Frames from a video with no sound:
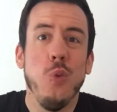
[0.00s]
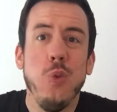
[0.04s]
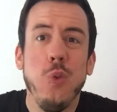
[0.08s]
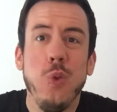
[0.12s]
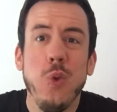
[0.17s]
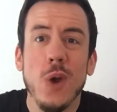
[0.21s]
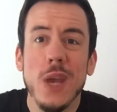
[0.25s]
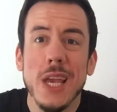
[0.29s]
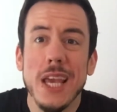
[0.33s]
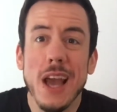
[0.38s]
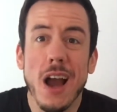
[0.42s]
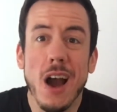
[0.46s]

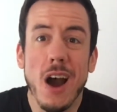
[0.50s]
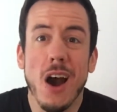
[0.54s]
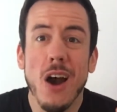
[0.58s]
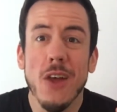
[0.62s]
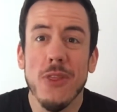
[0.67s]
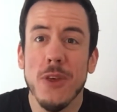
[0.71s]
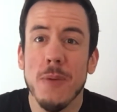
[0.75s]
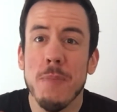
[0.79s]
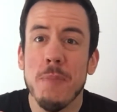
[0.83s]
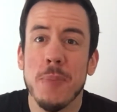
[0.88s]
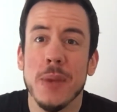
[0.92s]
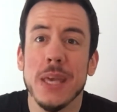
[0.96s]
we are
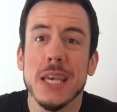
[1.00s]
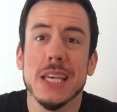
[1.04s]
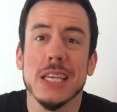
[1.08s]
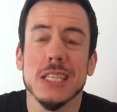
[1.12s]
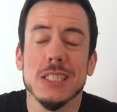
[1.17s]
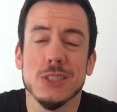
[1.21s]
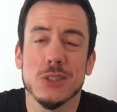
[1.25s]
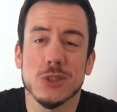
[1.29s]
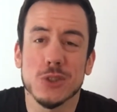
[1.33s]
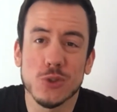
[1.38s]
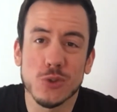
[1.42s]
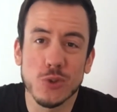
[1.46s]
the
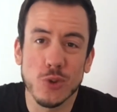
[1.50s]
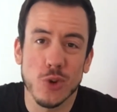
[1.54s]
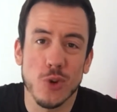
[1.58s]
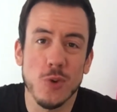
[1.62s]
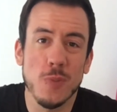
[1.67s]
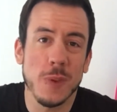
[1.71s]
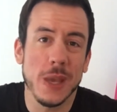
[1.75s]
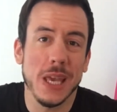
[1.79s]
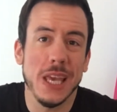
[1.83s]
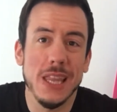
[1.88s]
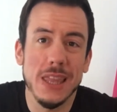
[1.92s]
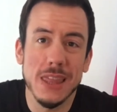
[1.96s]
biggest
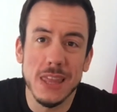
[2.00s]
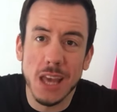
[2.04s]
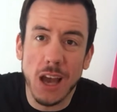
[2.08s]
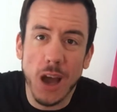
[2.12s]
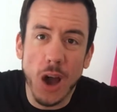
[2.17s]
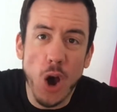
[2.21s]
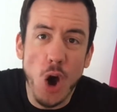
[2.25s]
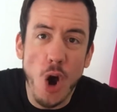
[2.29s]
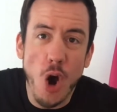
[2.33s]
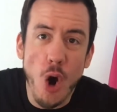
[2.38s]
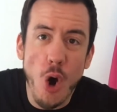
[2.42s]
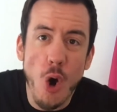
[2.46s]
group in the
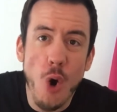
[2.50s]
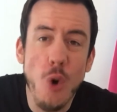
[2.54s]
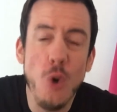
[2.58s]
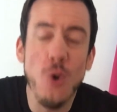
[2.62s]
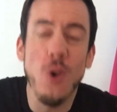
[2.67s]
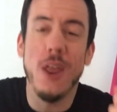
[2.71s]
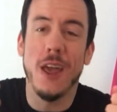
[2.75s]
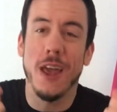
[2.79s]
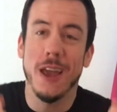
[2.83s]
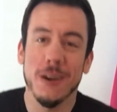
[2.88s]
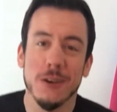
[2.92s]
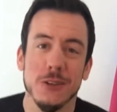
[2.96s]

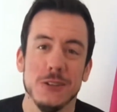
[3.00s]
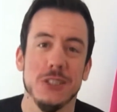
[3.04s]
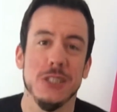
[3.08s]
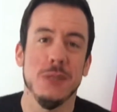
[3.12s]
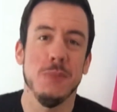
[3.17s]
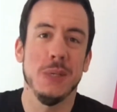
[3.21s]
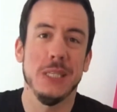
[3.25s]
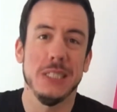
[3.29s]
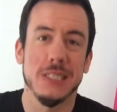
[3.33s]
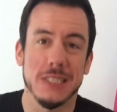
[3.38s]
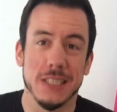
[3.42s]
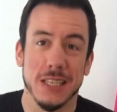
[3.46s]
whole
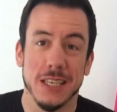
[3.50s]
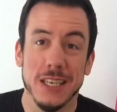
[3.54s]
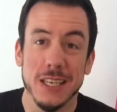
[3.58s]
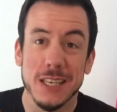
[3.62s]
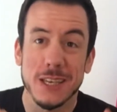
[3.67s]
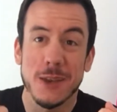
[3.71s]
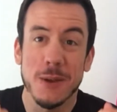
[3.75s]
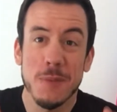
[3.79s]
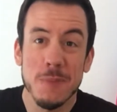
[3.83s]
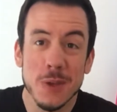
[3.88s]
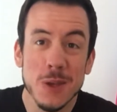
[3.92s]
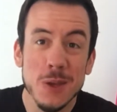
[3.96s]
LGBT
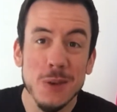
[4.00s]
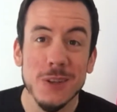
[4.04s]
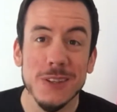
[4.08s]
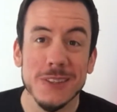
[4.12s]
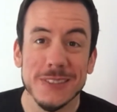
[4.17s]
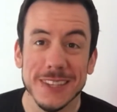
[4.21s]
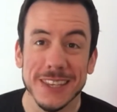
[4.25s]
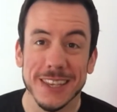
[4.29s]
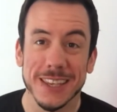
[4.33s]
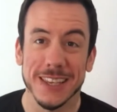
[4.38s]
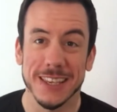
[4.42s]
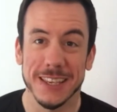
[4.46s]

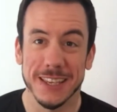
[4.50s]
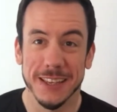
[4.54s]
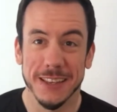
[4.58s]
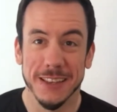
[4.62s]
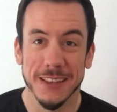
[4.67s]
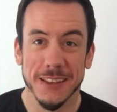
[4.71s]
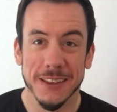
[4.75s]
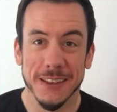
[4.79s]
community.